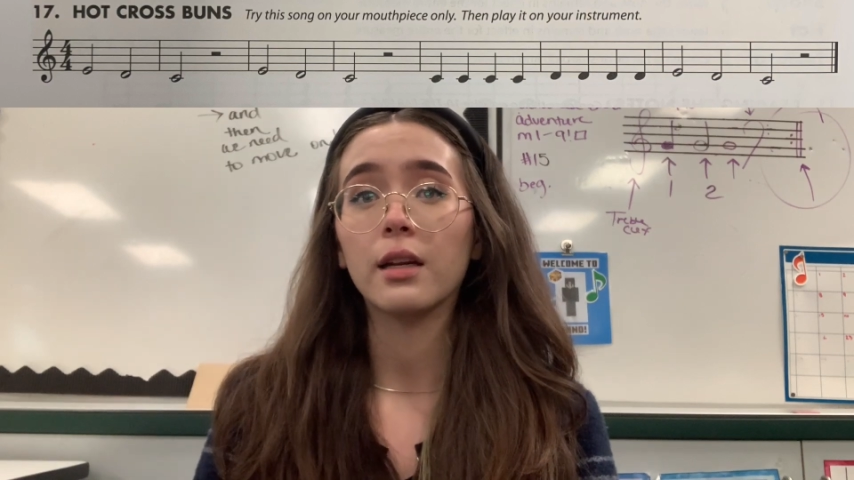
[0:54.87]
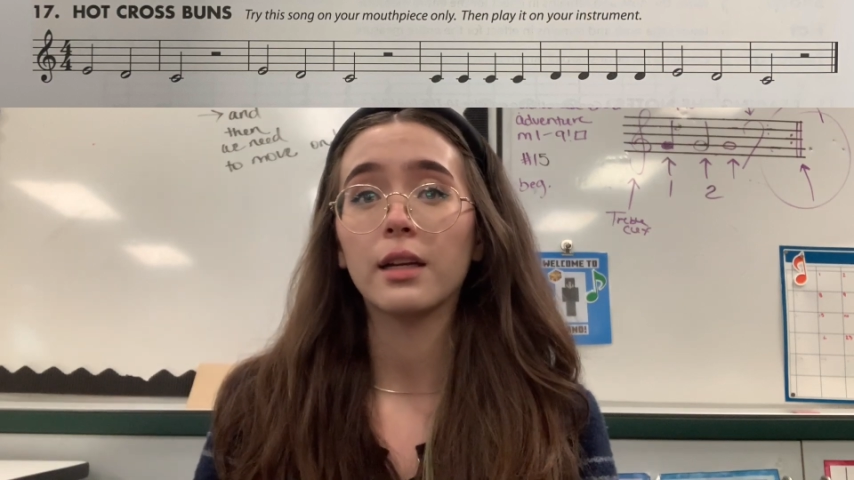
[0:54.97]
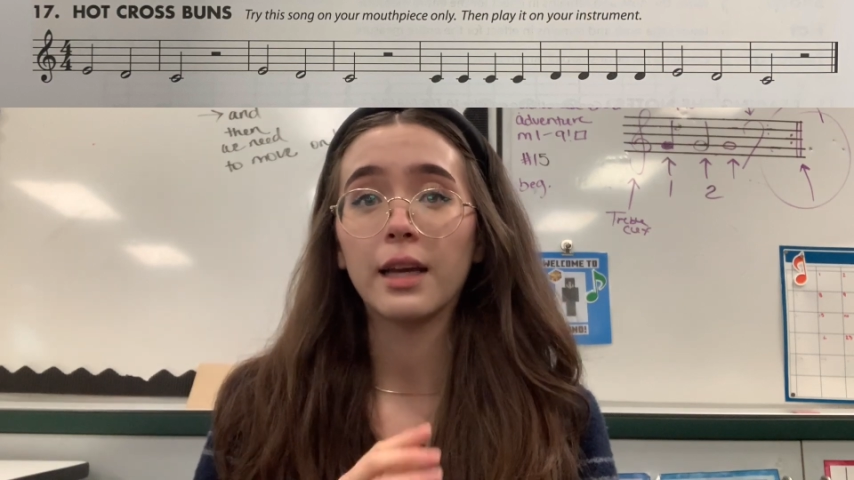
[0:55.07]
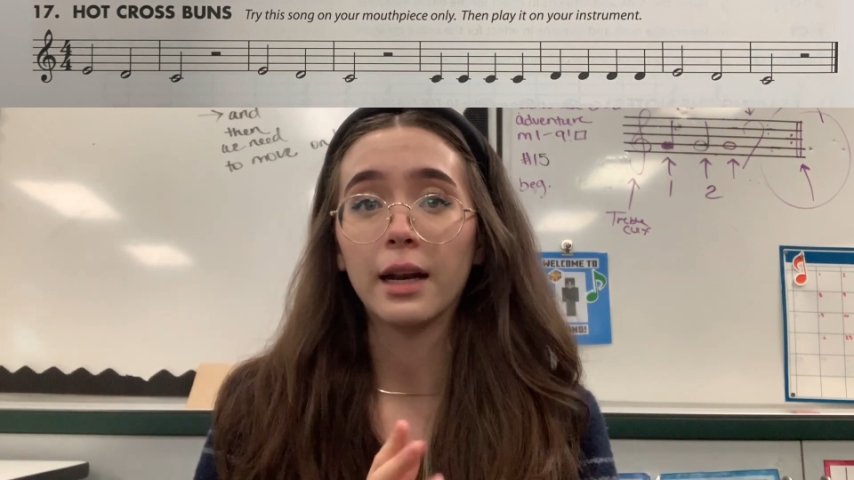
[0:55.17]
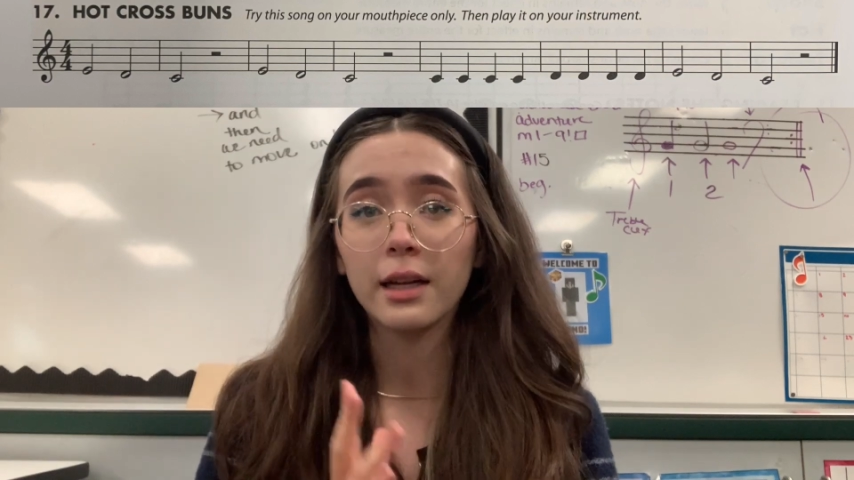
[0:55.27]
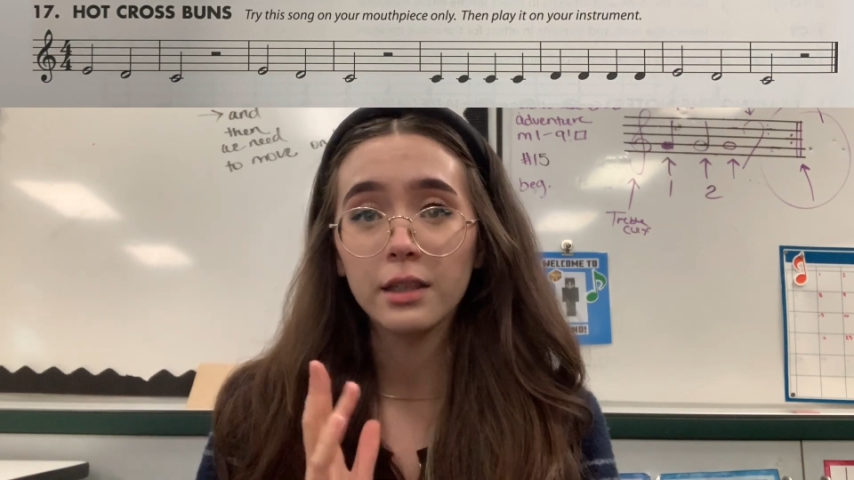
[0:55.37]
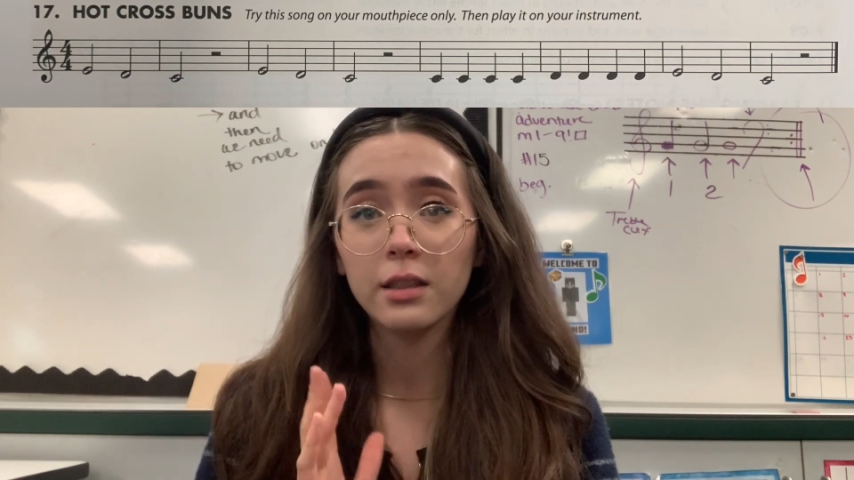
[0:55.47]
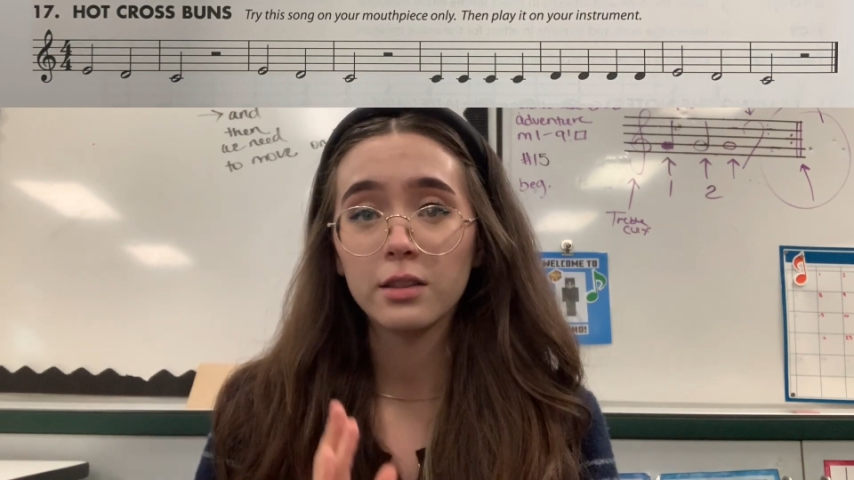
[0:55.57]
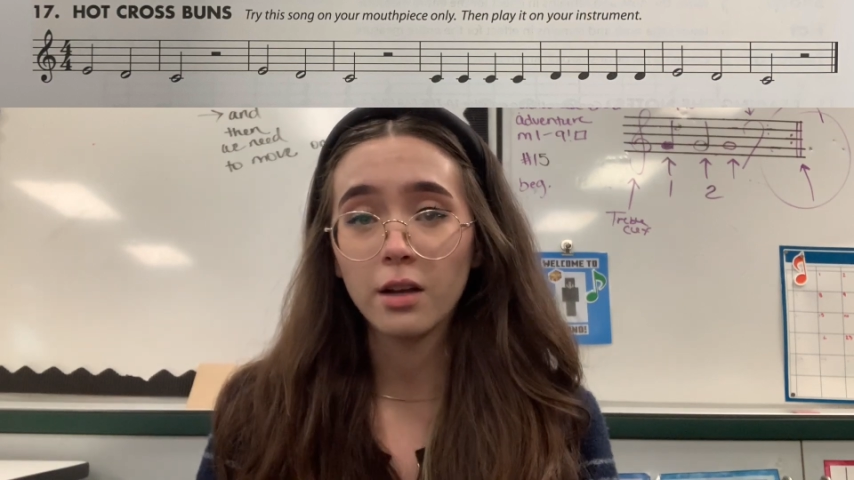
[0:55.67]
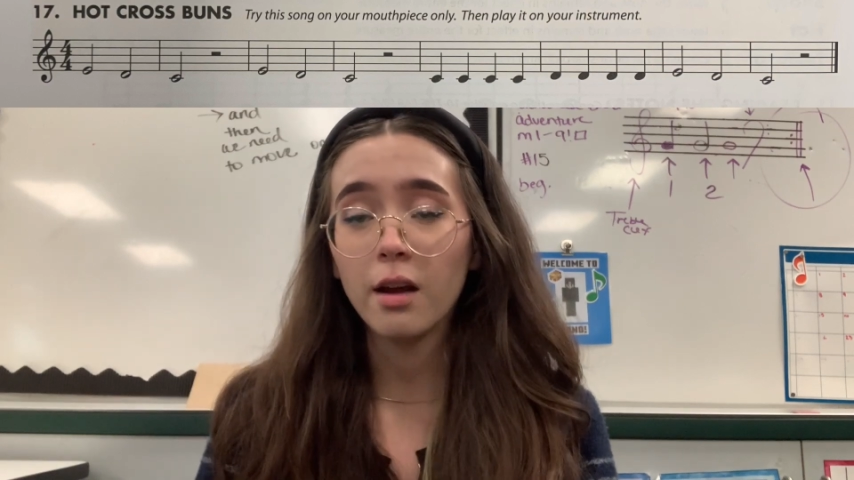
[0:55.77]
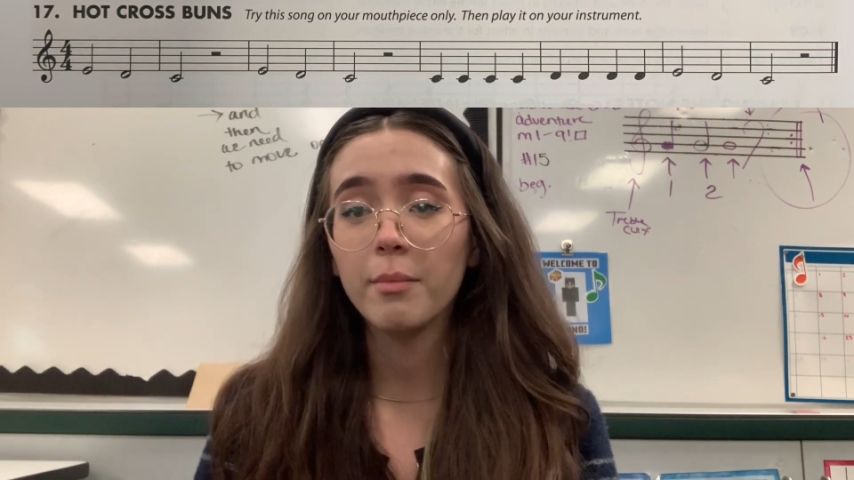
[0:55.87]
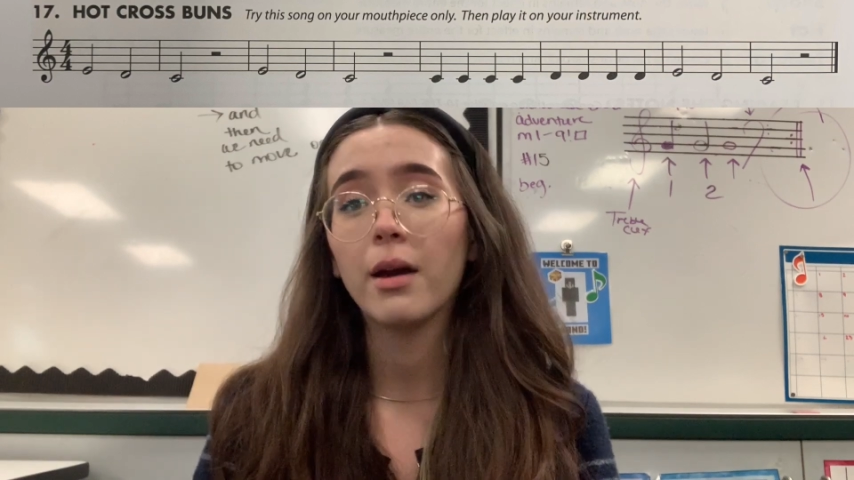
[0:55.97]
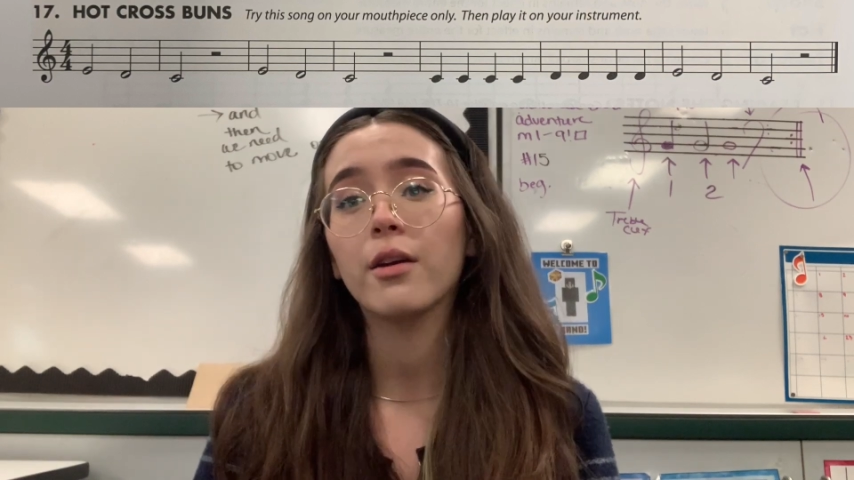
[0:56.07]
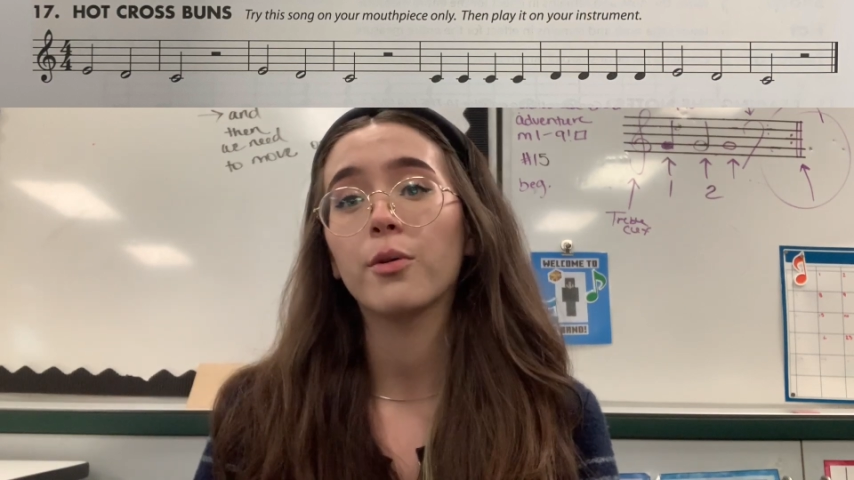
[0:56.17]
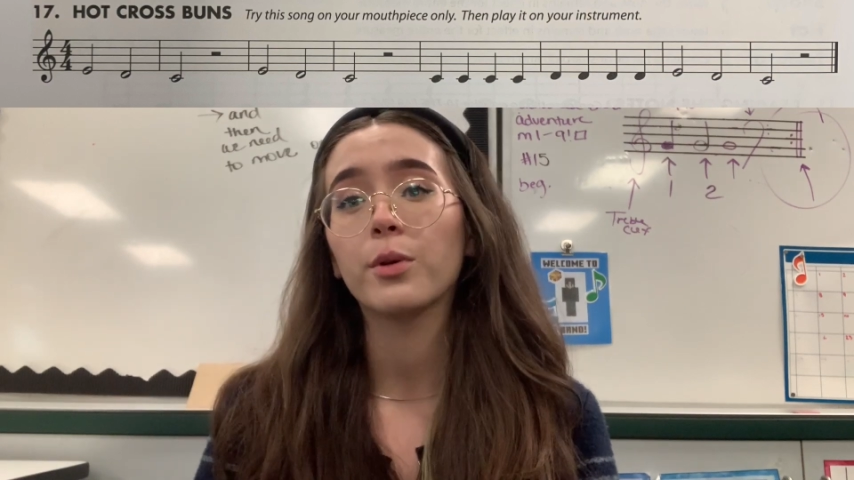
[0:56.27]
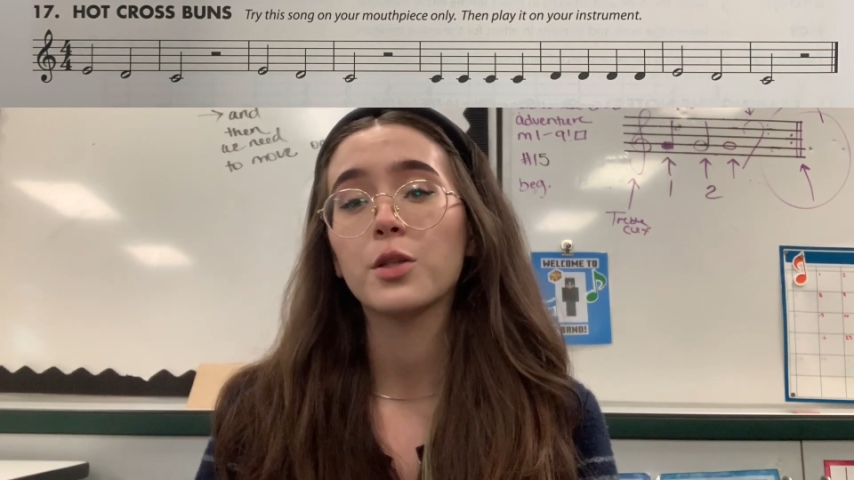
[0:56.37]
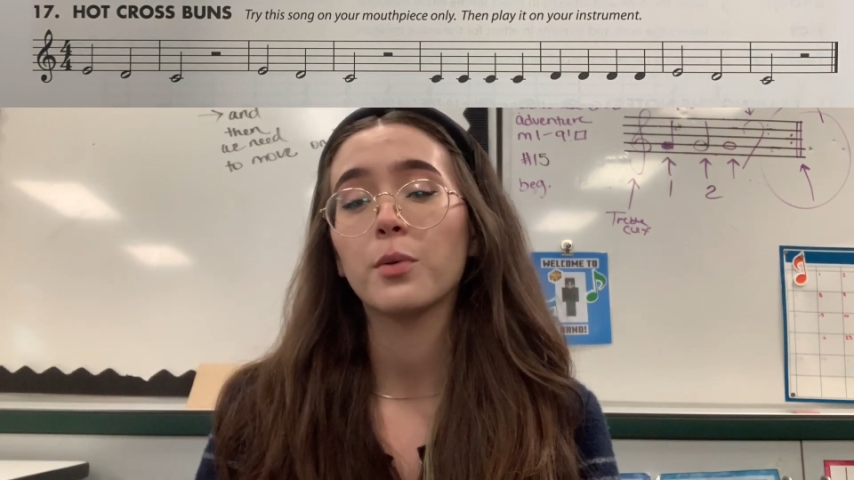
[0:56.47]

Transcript: And again, it does not matter which